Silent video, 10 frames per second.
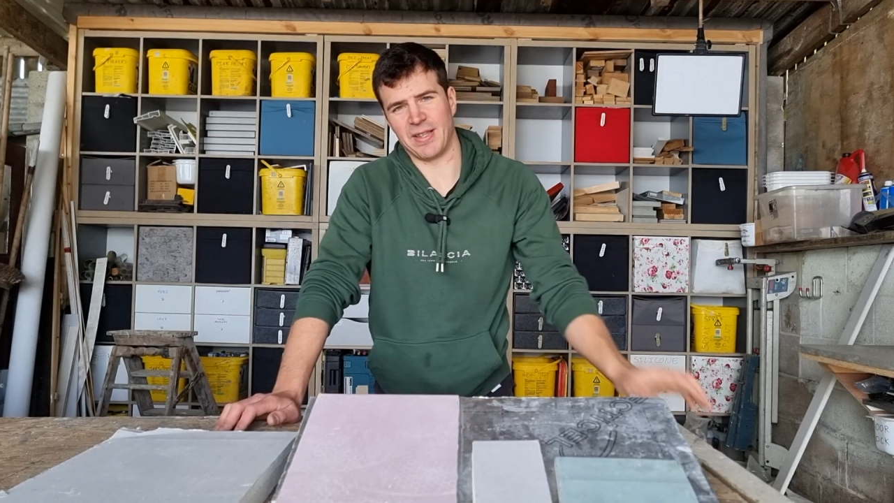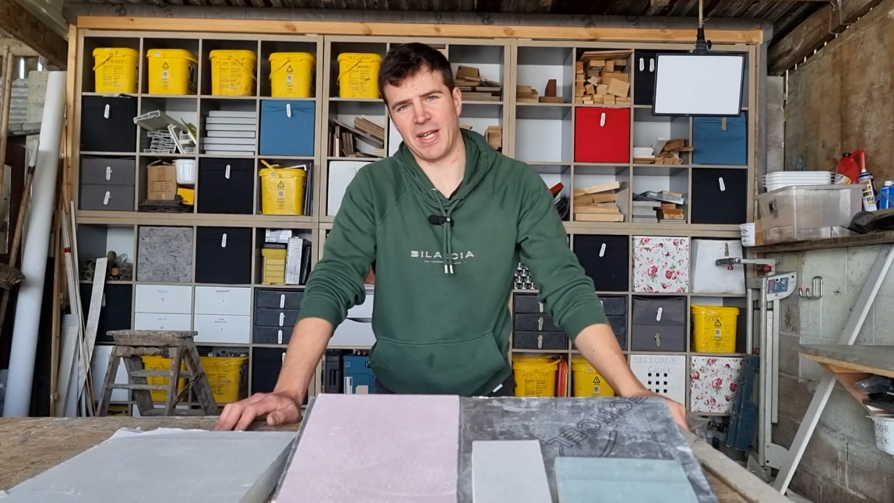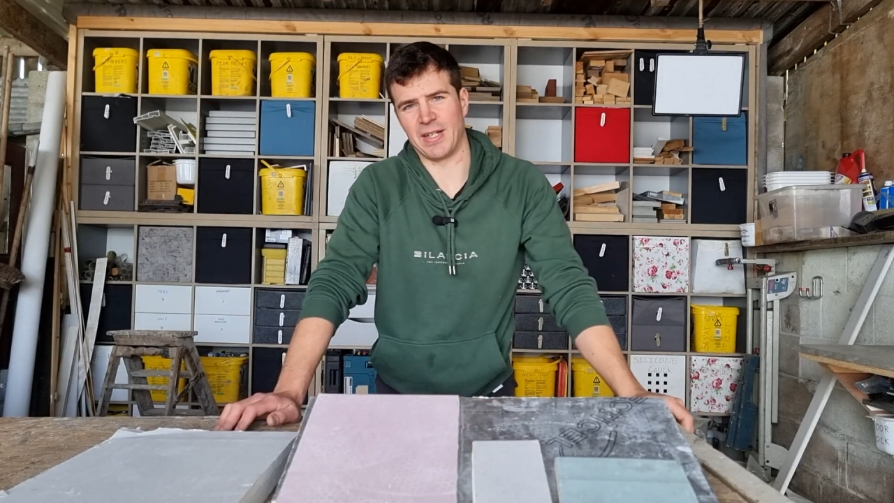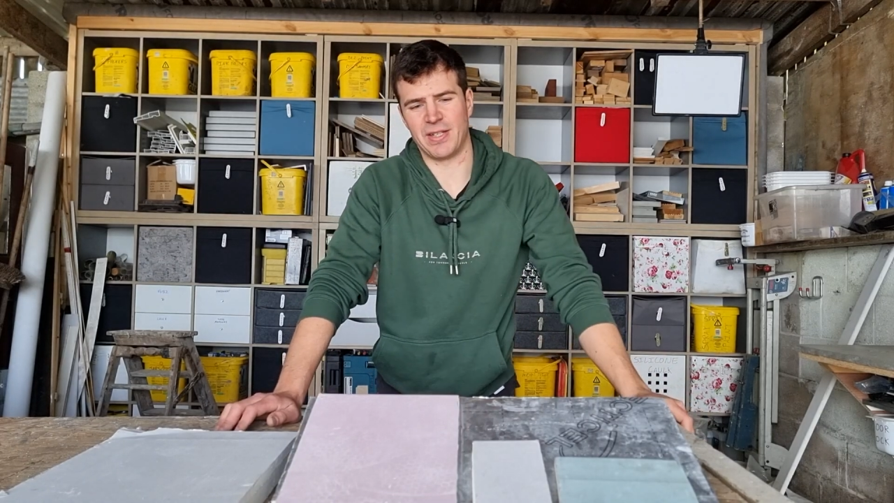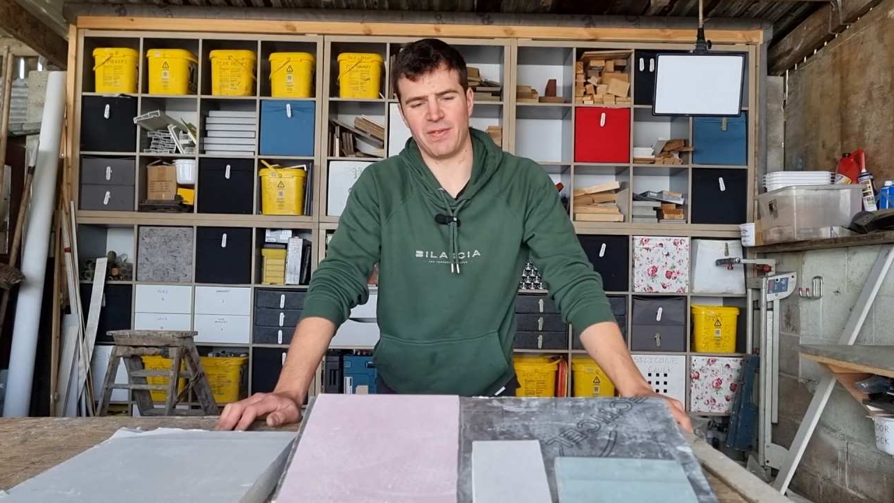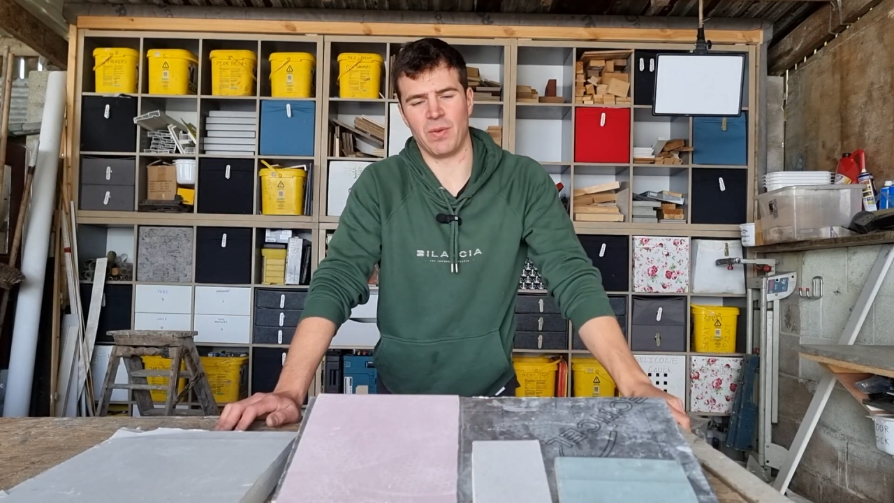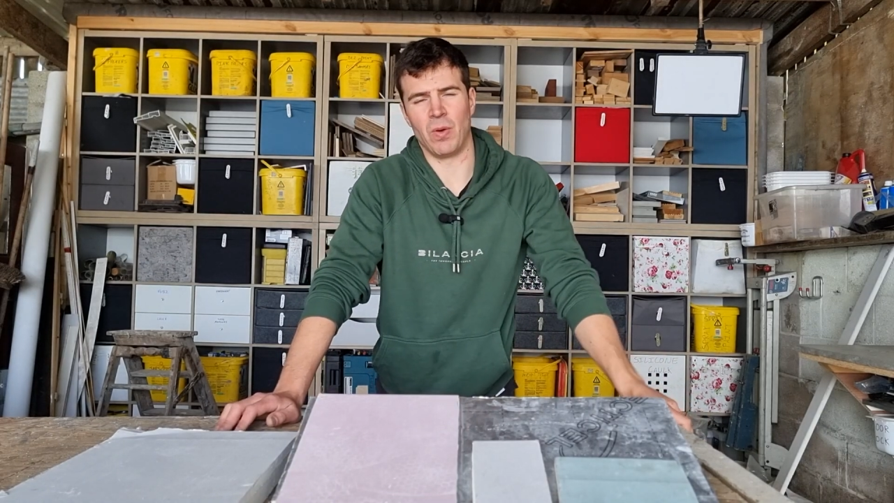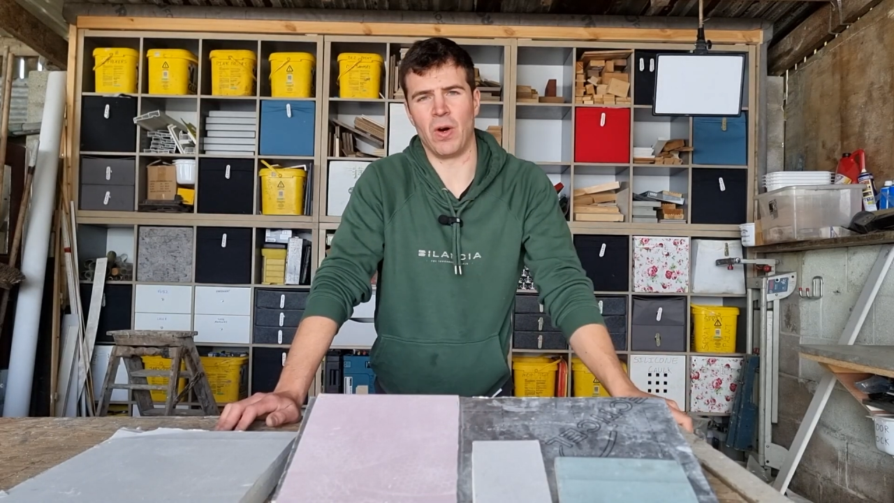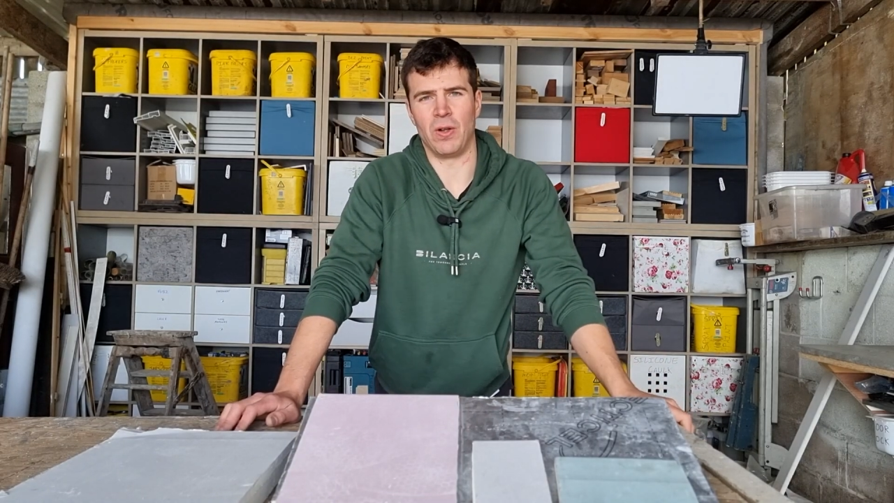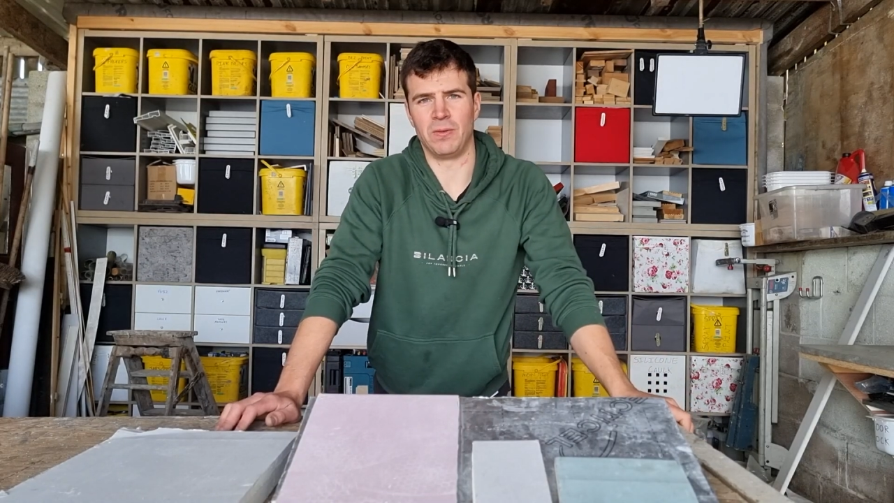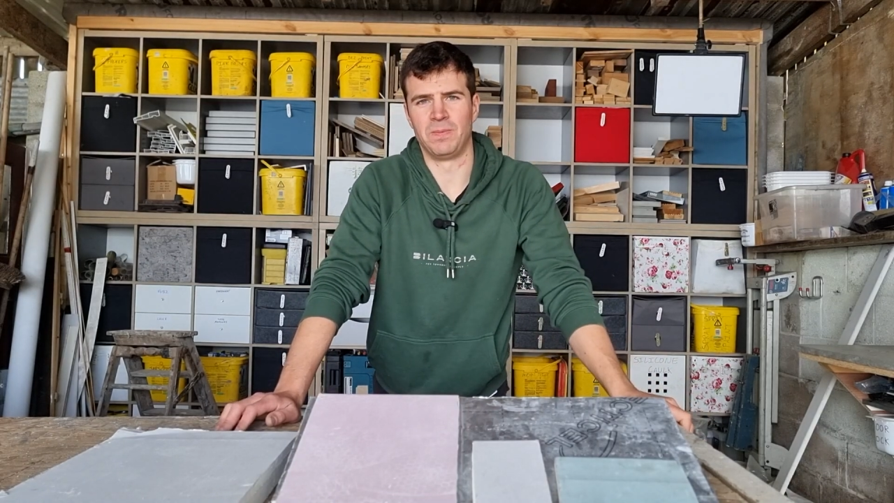the thickness of your wall.